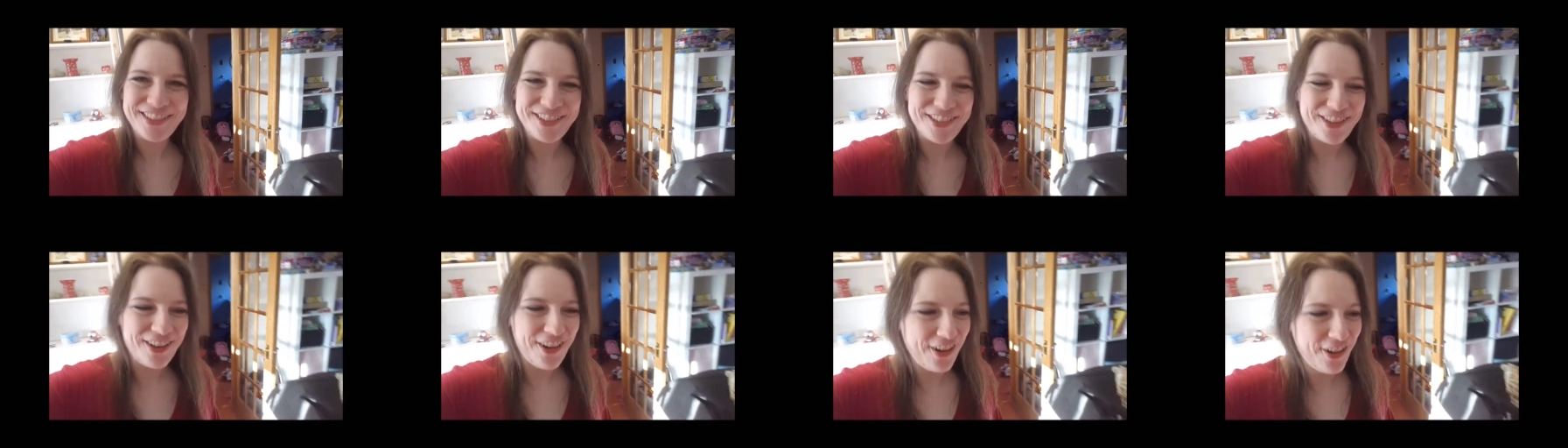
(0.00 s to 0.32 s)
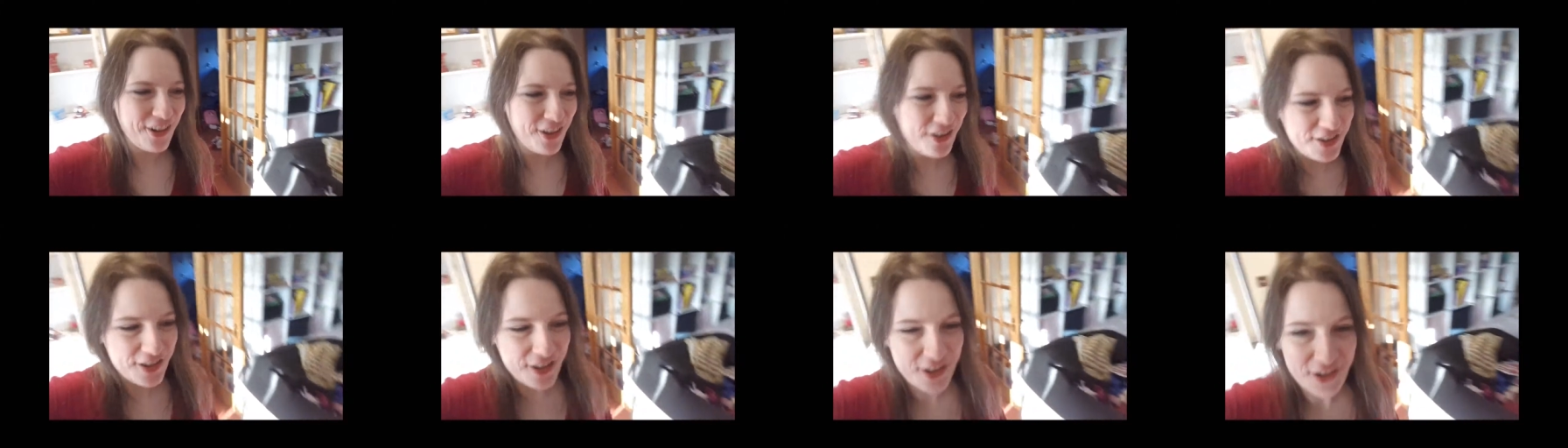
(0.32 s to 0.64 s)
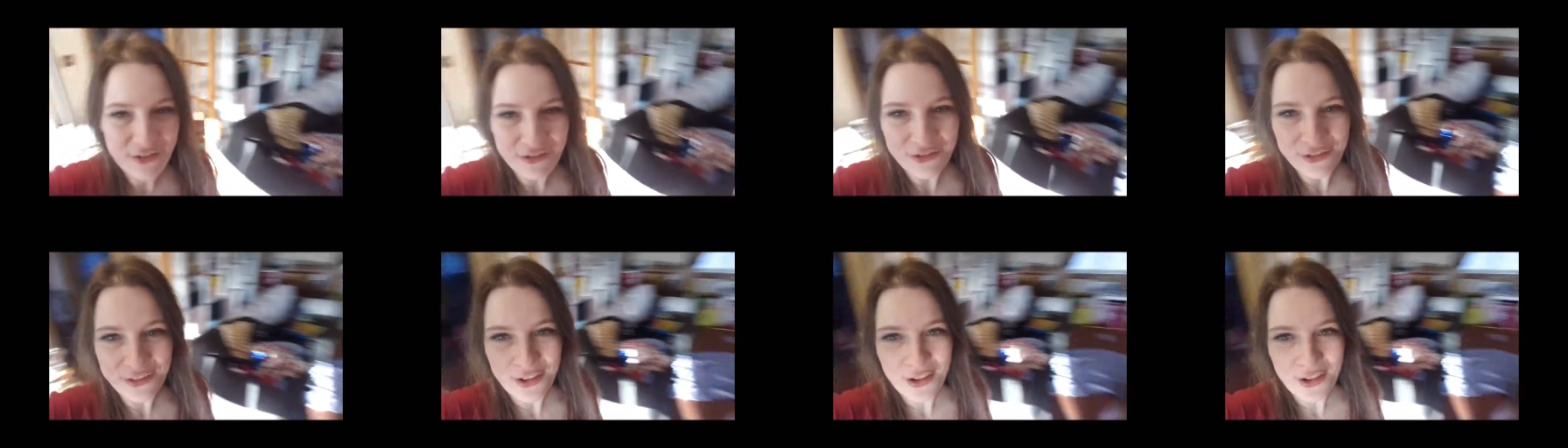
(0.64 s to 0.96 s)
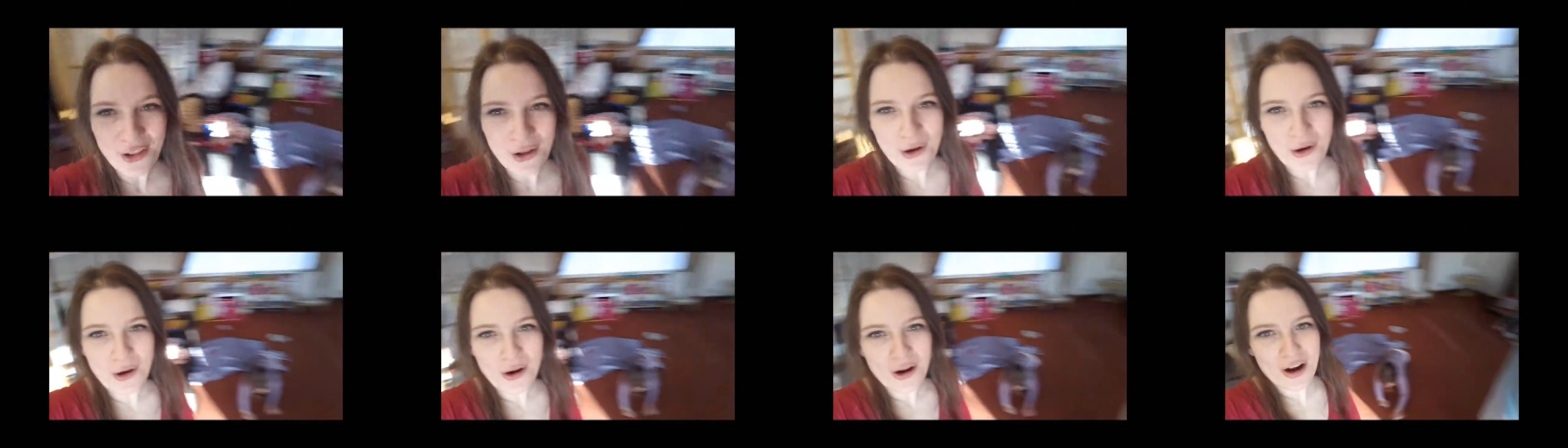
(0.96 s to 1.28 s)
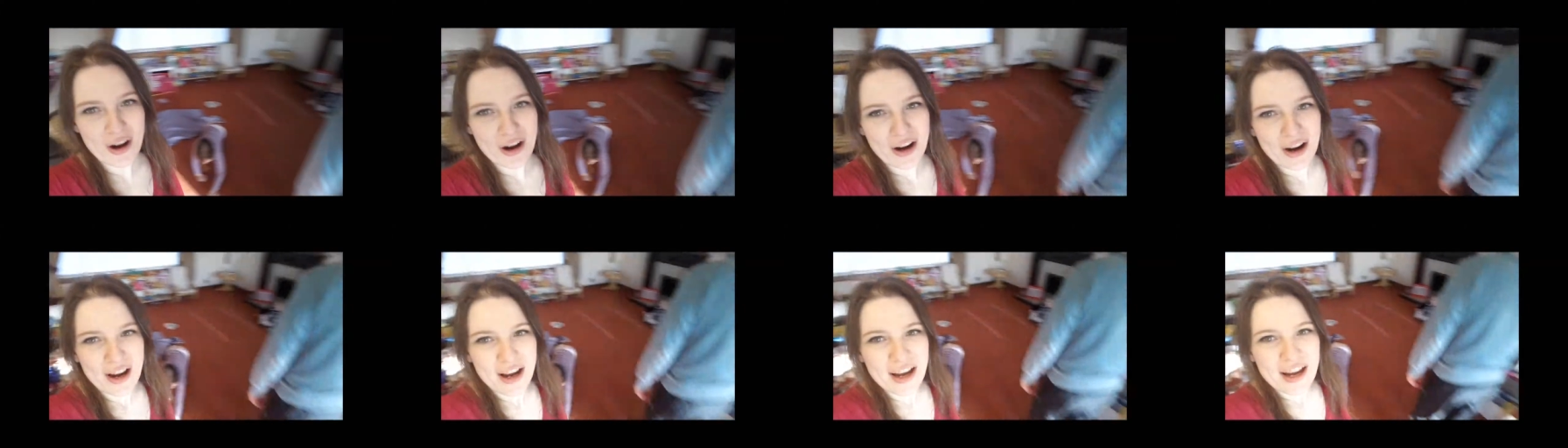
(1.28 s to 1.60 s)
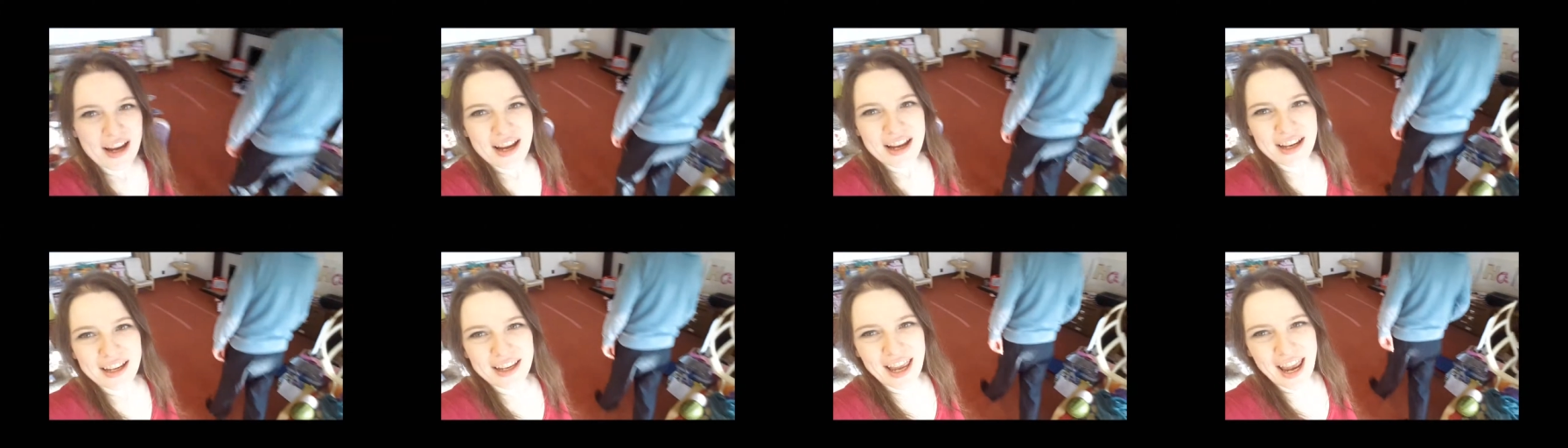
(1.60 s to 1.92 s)
Chalk on the floor.
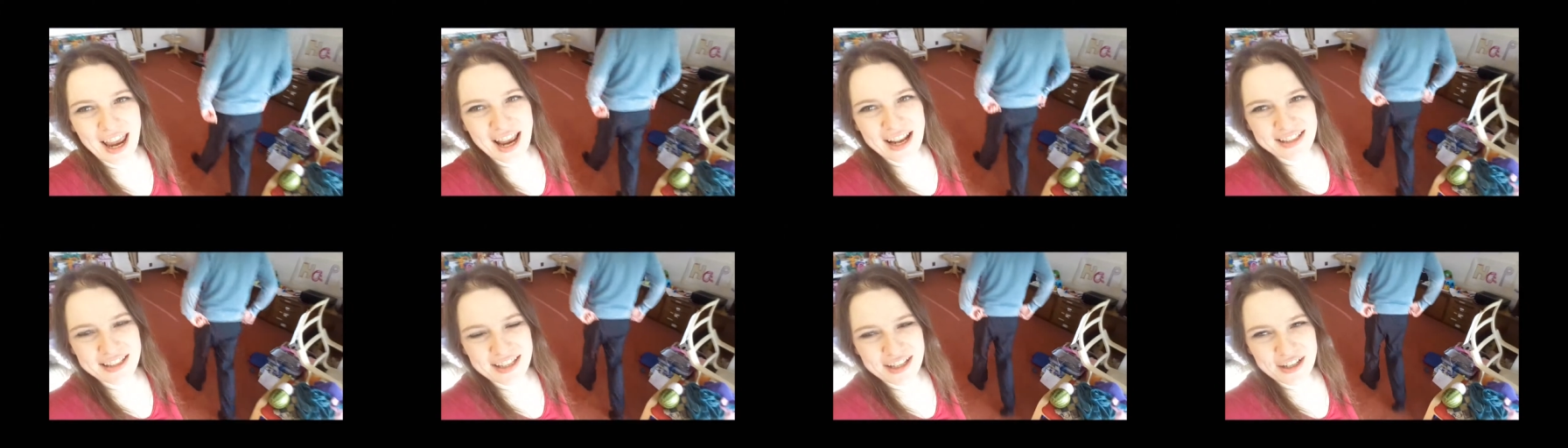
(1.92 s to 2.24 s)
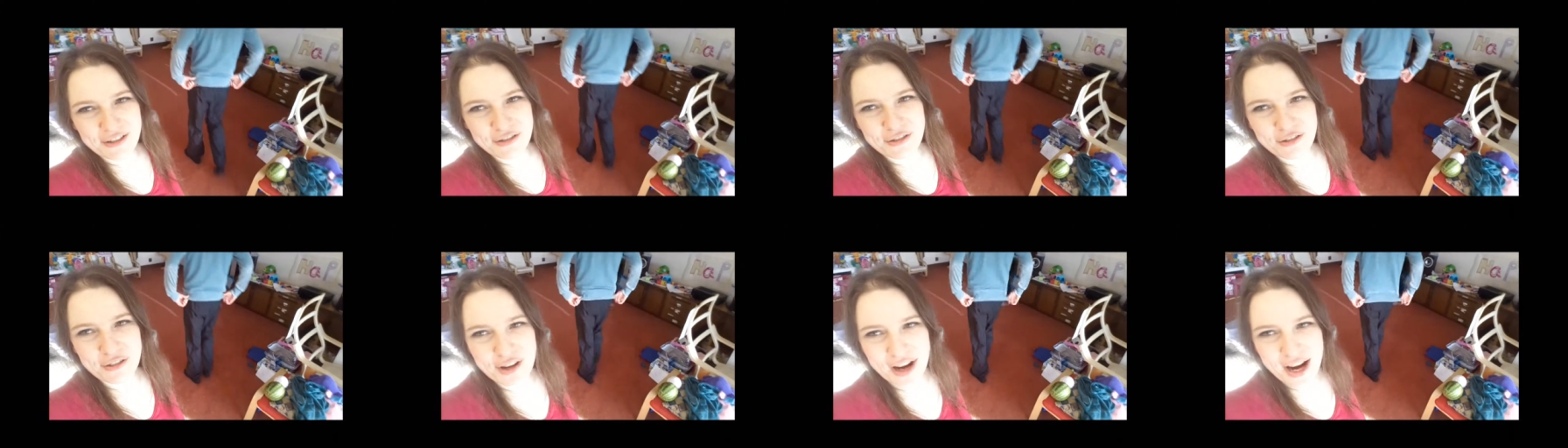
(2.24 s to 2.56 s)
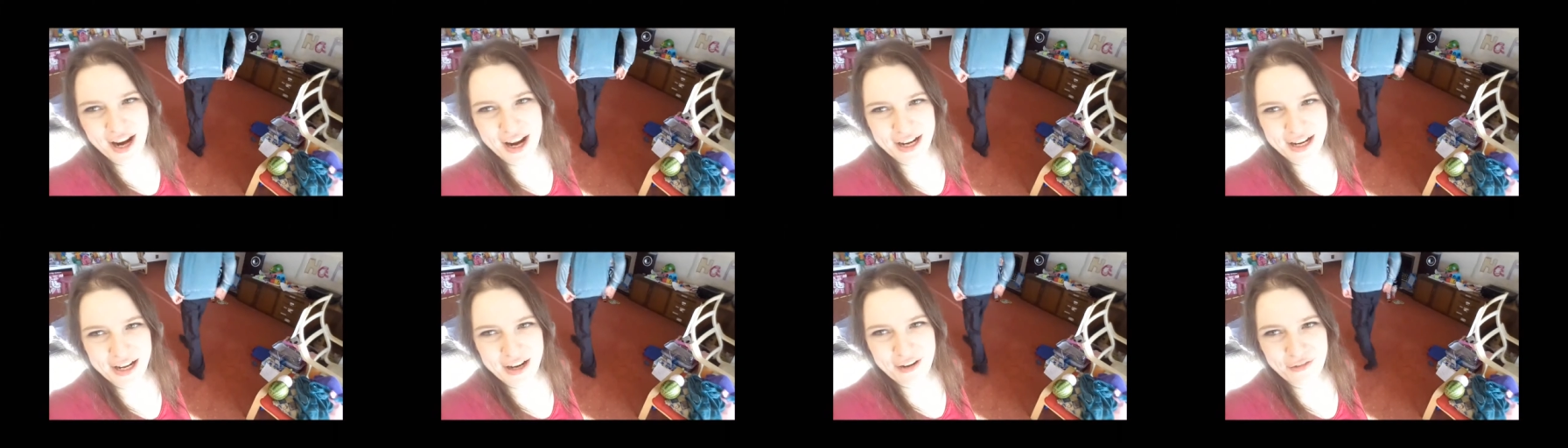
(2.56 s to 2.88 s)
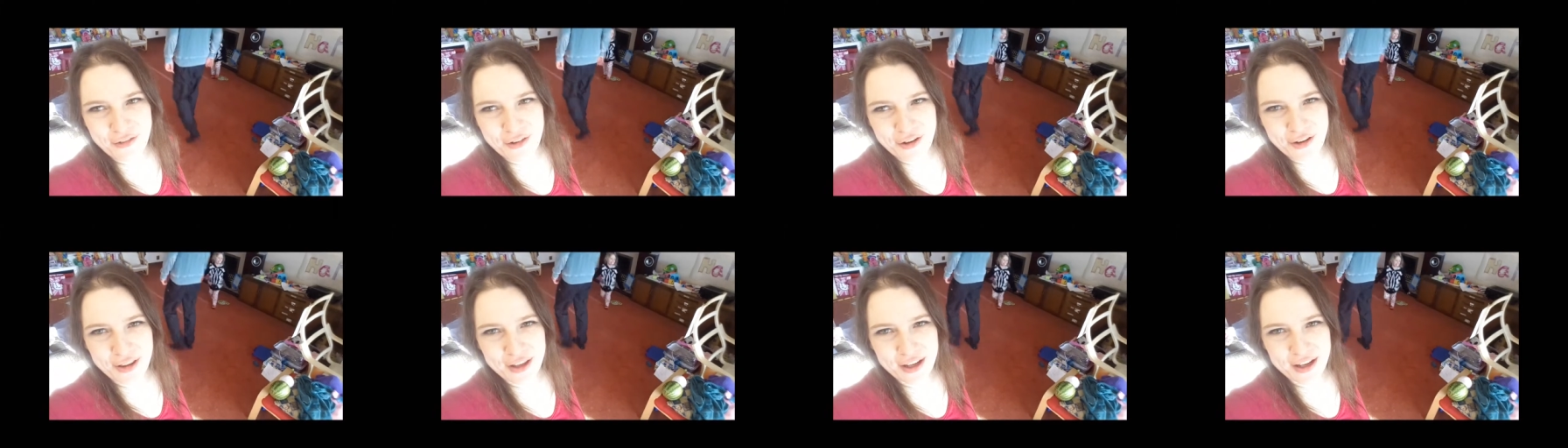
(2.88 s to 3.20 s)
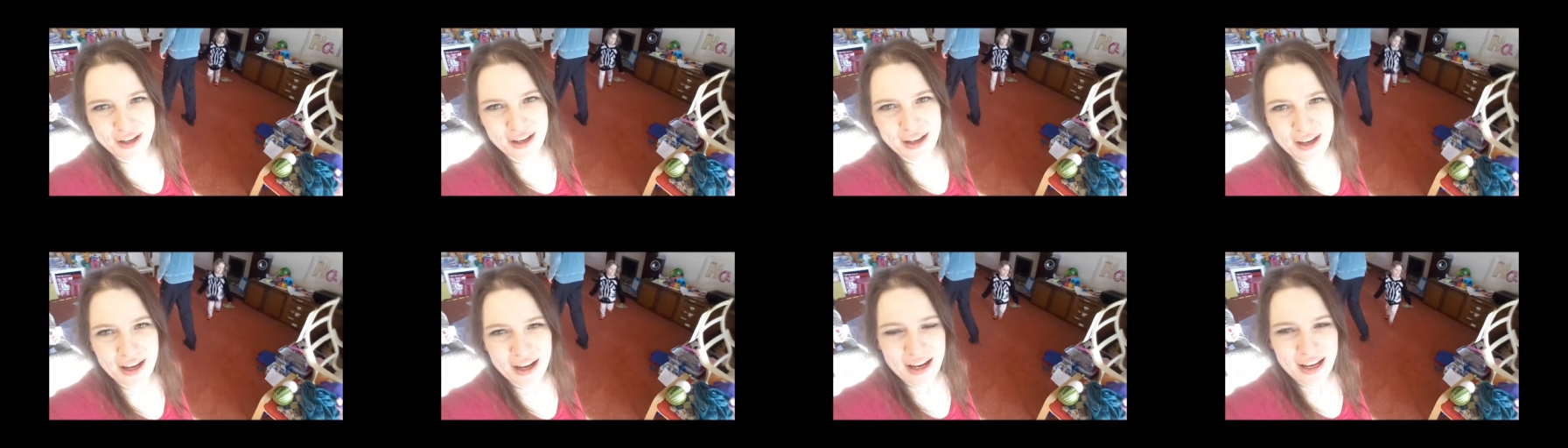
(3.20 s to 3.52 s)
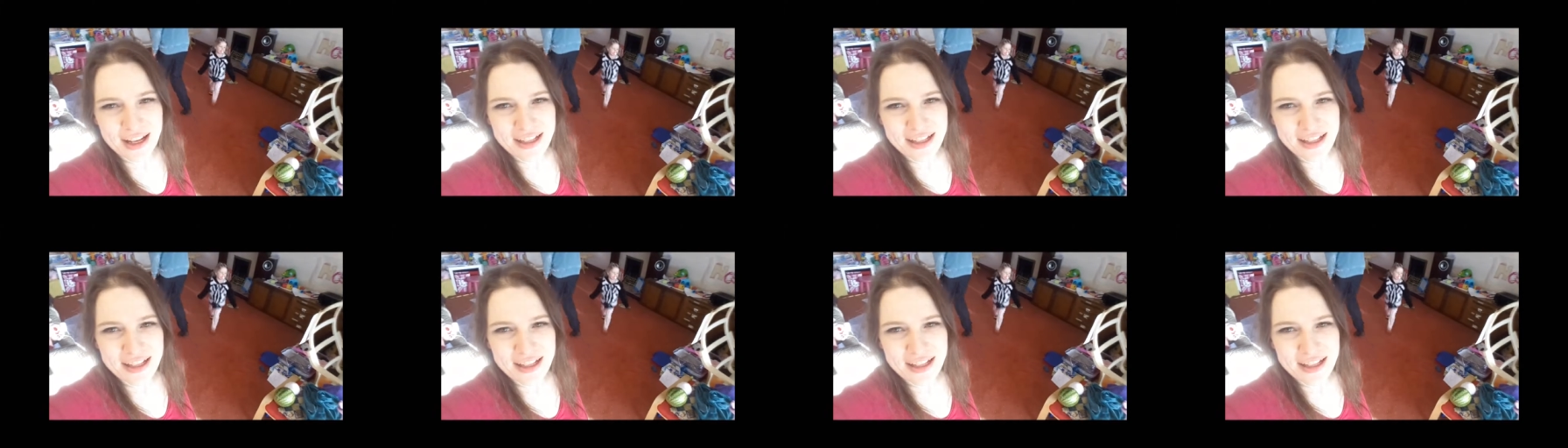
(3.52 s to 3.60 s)
Getting ready for the